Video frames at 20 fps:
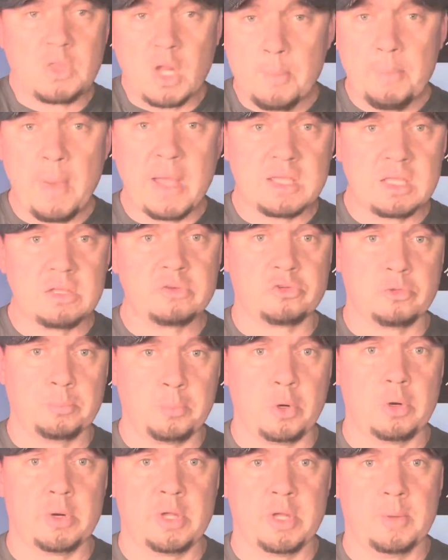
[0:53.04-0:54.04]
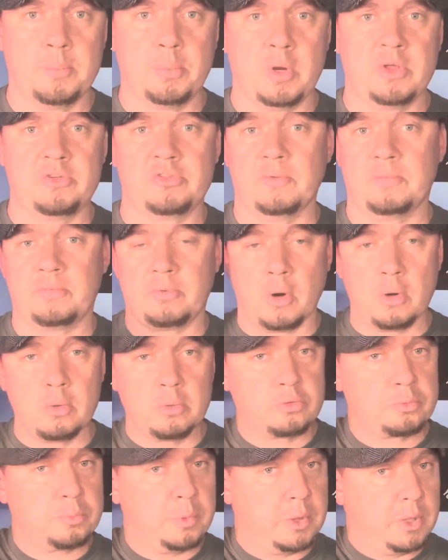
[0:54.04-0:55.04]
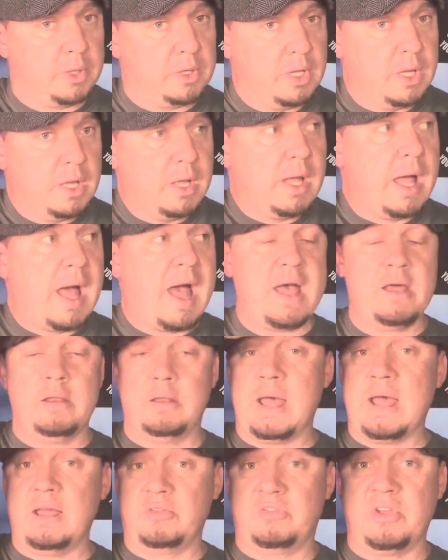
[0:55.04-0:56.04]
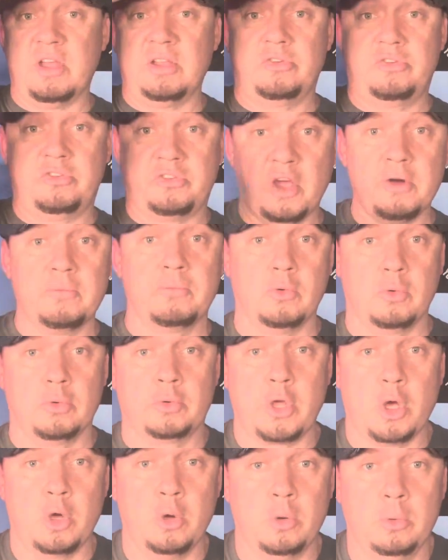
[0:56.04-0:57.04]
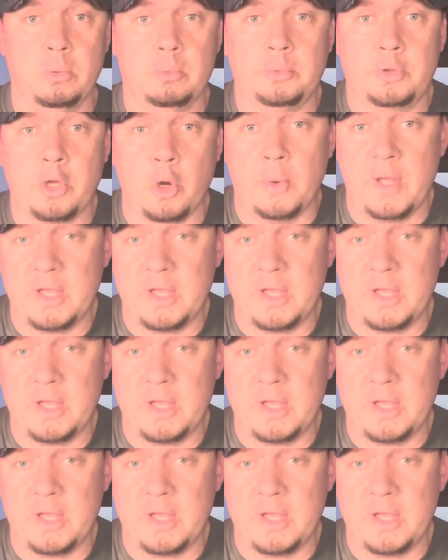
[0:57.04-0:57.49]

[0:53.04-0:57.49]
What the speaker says: making some pretty impressive throws, but has had several go